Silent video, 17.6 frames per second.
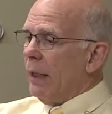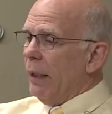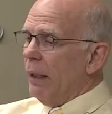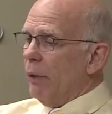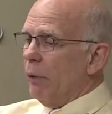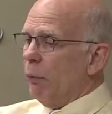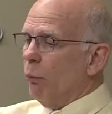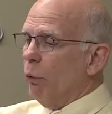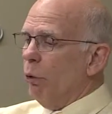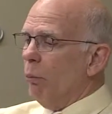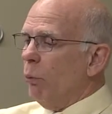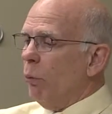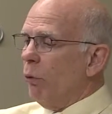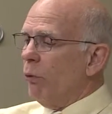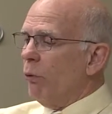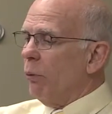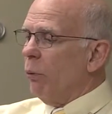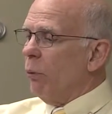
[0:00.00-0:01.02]
And in the room
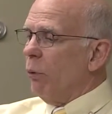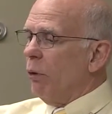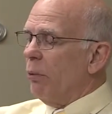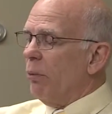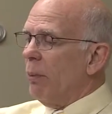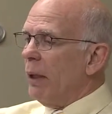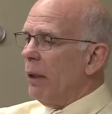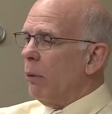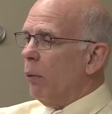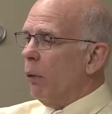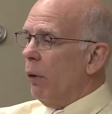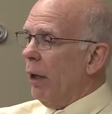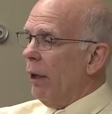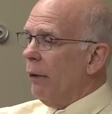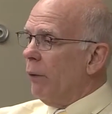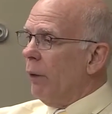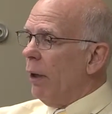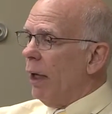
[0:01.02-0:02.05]
with me were
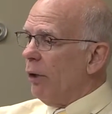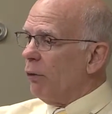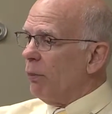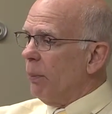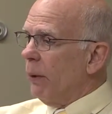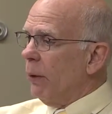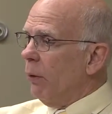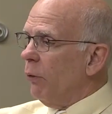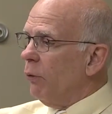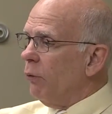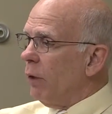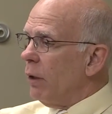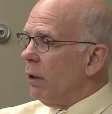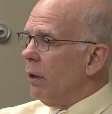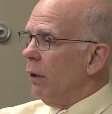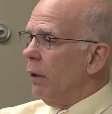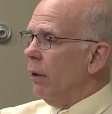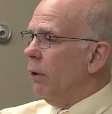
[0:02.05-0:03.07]
other hospital
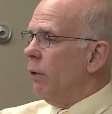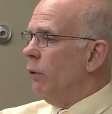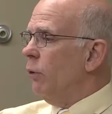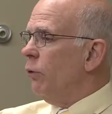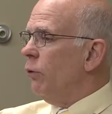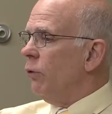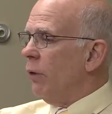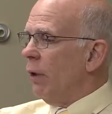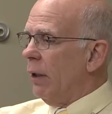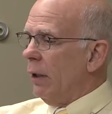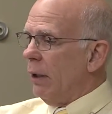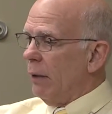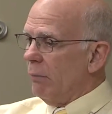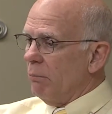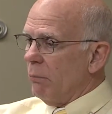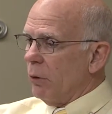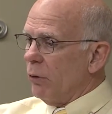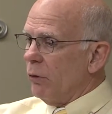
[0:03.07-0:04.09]
CEOs,
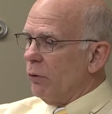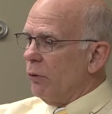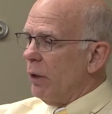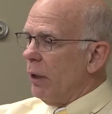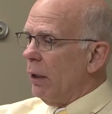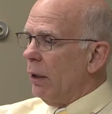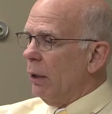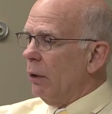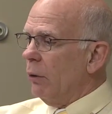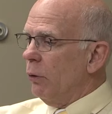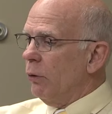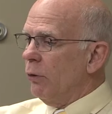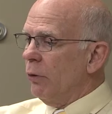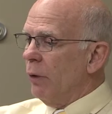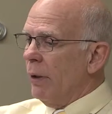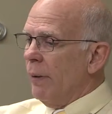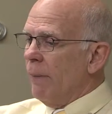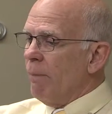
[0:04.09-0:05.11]

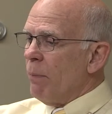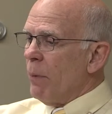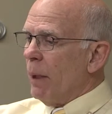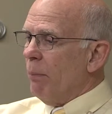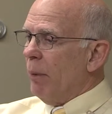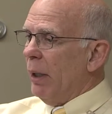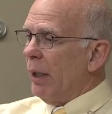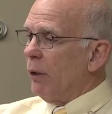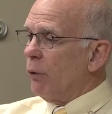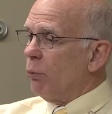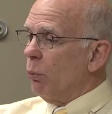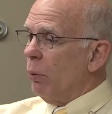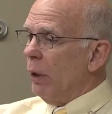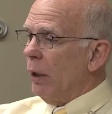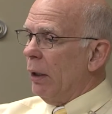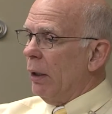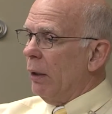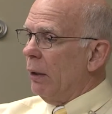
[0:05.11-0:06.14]
CNOs, but as
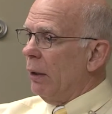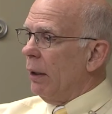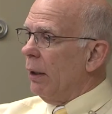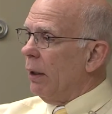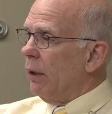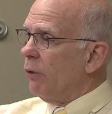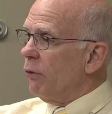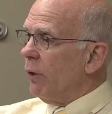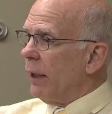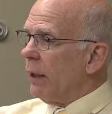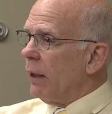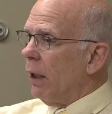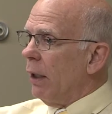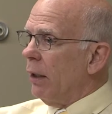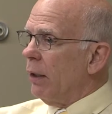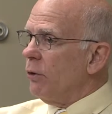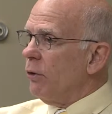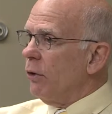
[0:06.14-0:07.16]
well
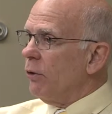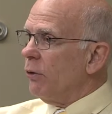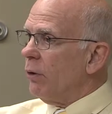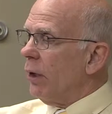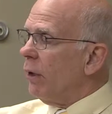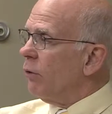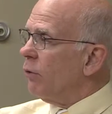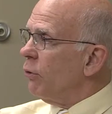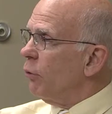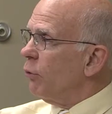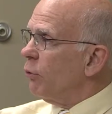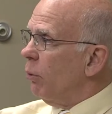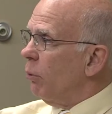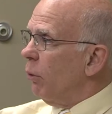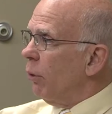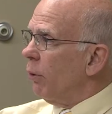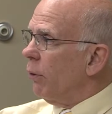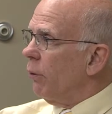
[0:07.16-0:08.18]
psychologists and social
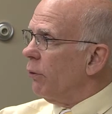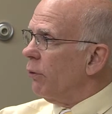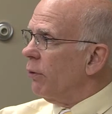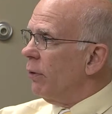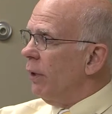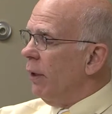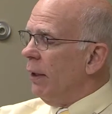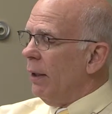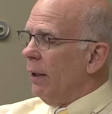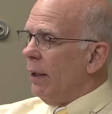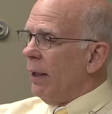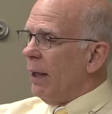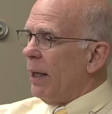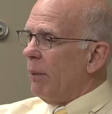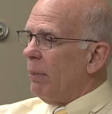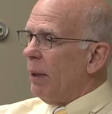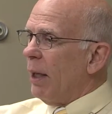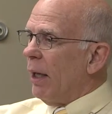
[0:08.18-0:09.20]
workers.
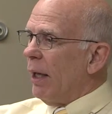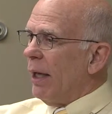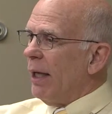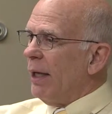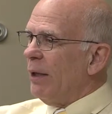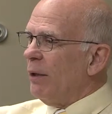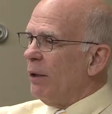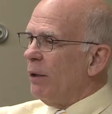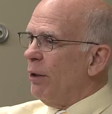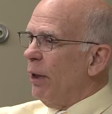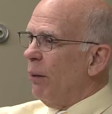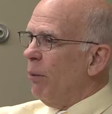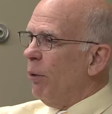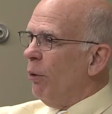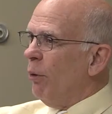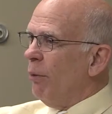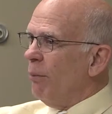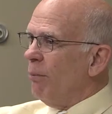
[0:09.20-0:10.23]
And behind the
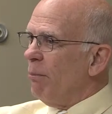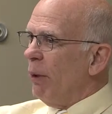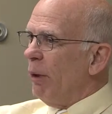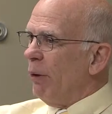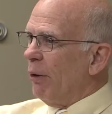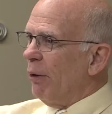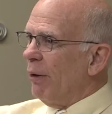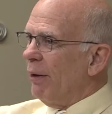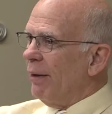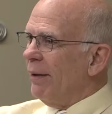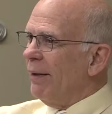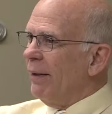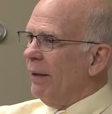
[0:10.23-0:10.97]
double mirror